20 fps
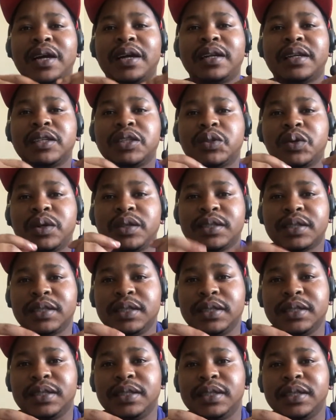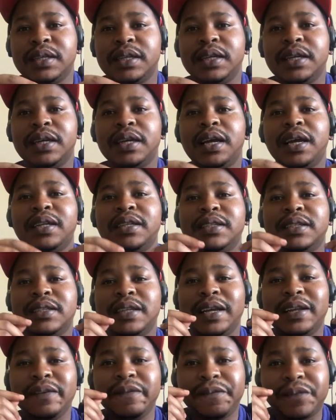resources and
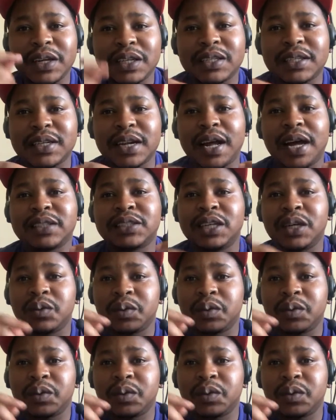infrastructure